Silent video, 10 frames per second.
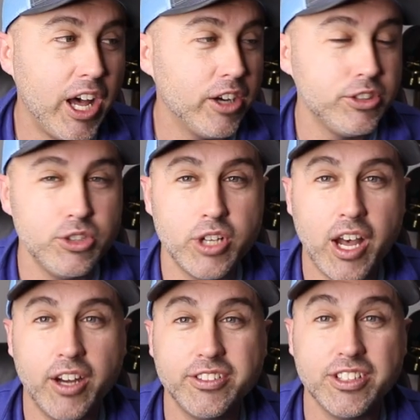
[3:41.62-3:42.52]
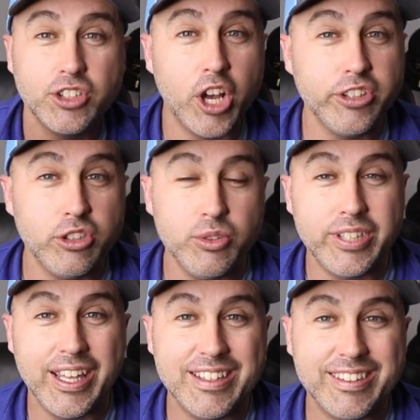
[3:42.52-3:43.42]
dollar, two dollars, and it's costing you
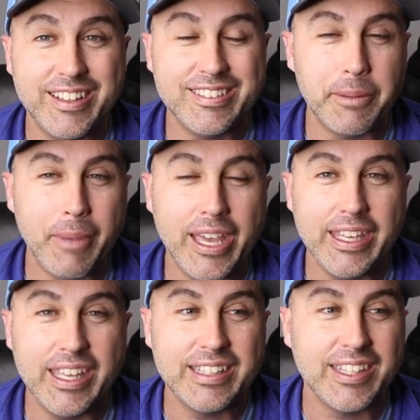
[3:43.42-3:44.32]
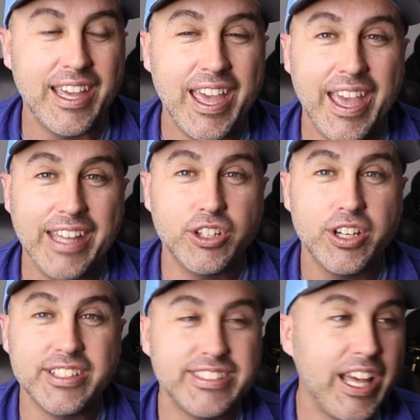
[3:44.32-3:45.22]
ten cents to make it, and you're
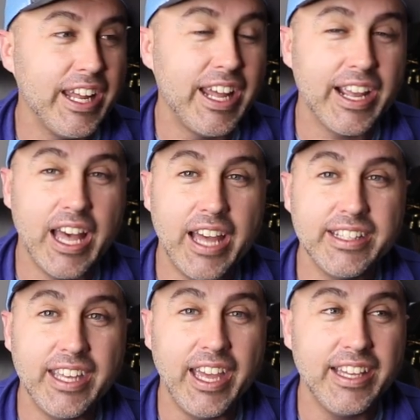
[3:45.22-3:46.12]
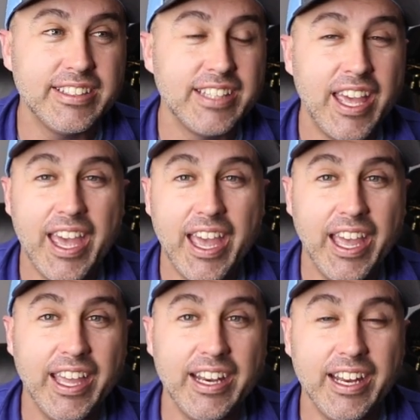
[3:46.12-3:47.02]
gonna sell it like hotcakes.
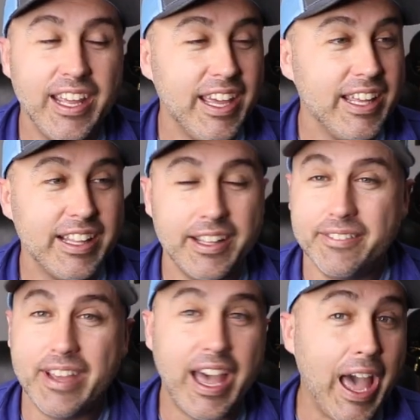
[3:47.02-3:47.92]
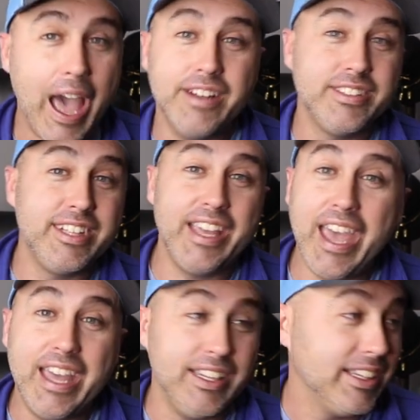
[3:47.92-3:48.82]
And I just think,
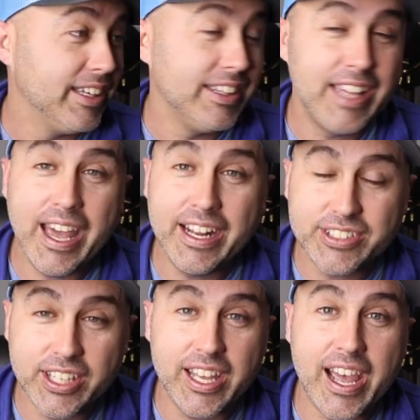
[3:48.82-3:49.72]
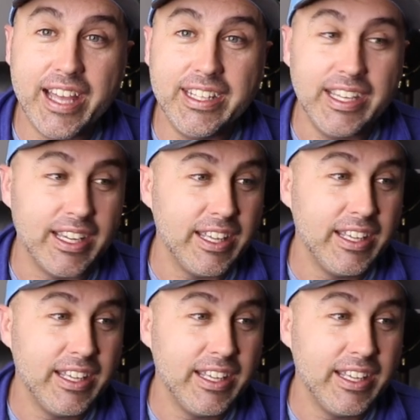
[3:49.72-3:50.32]
hey, that is a good idea.